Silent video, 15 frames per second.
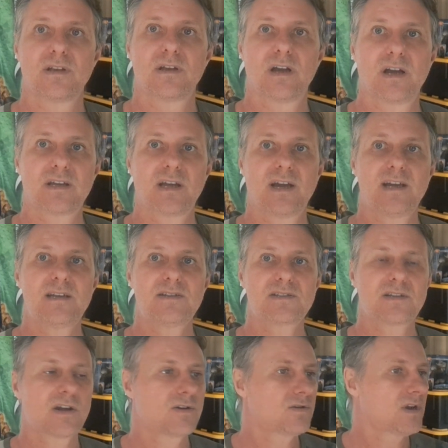Okay,
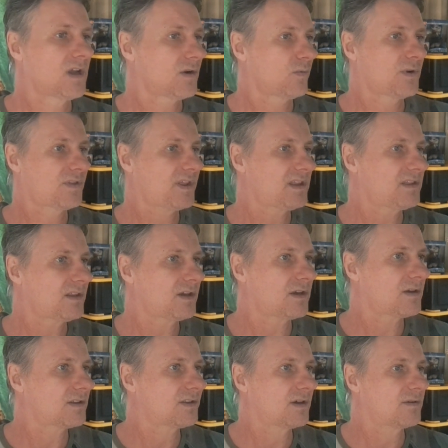so within
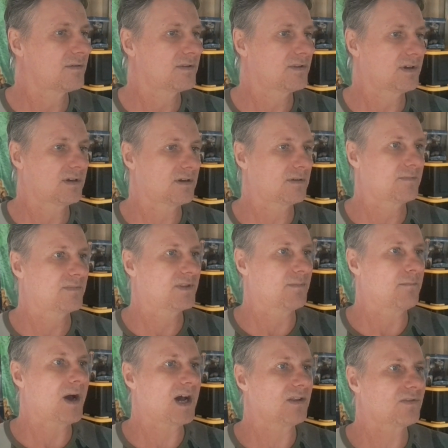the
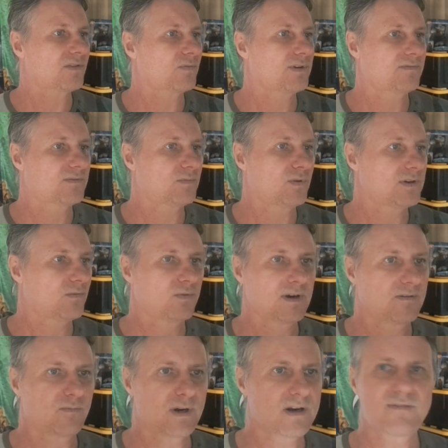month, we're at
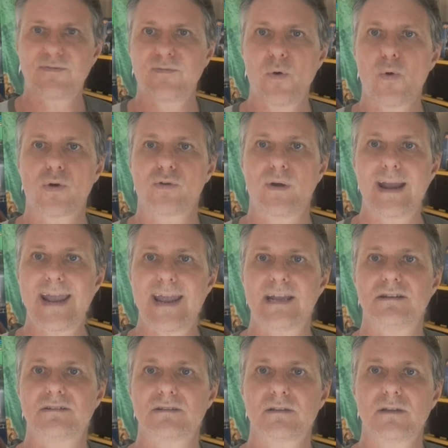
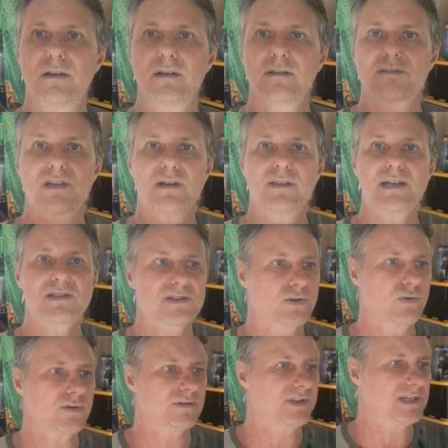$4,000. So that's
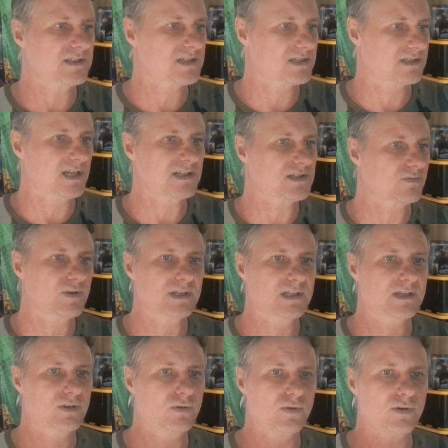good. That's really
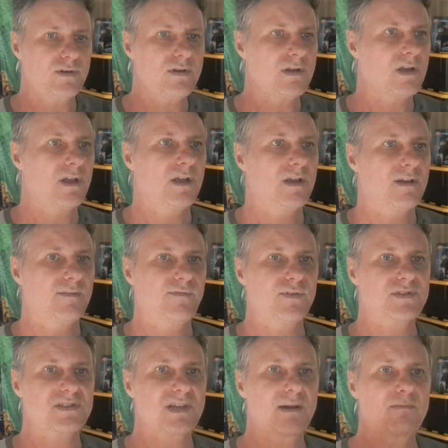good for
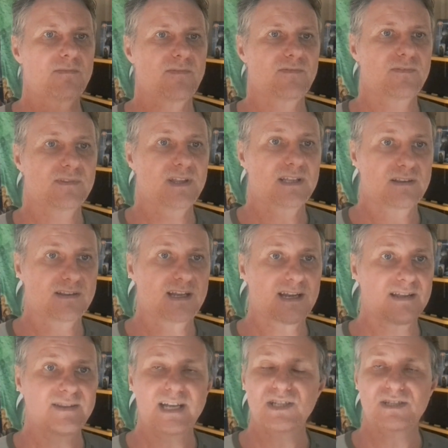some,
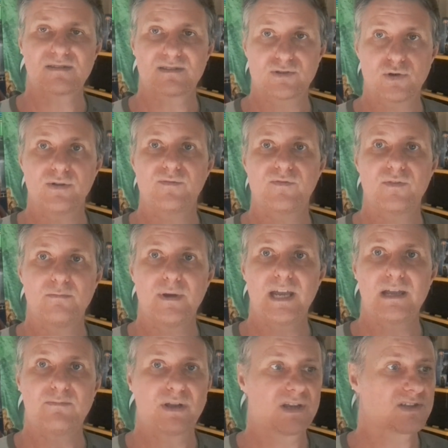and that's good for
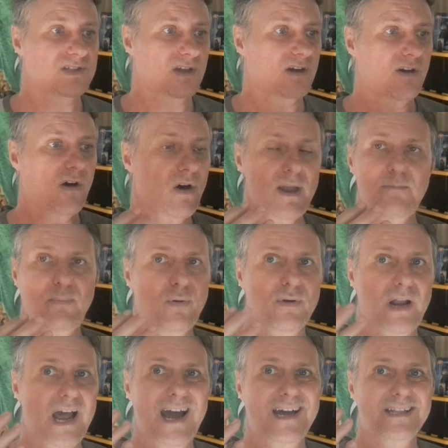me because I put
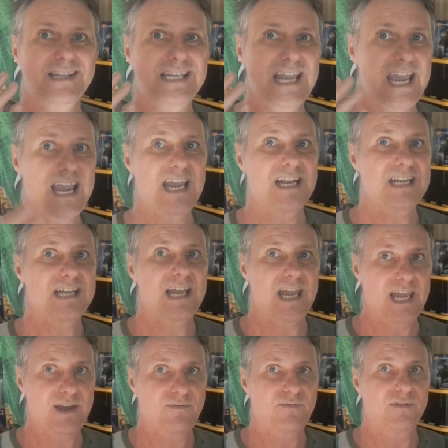hardly any
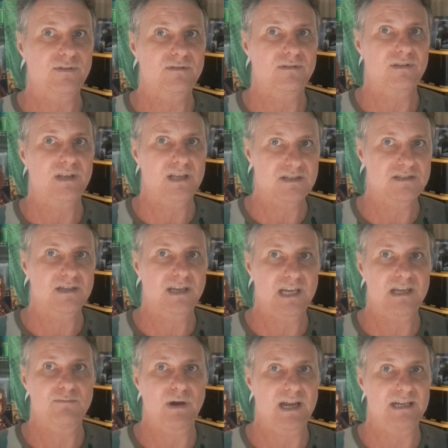effort into
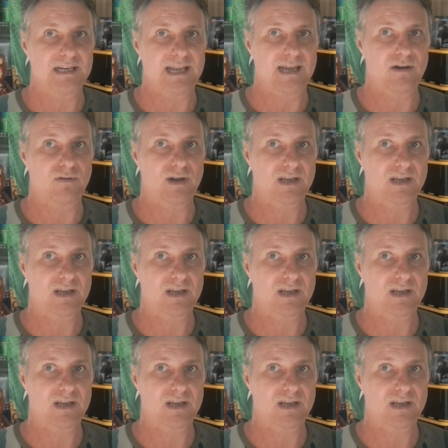eBay now.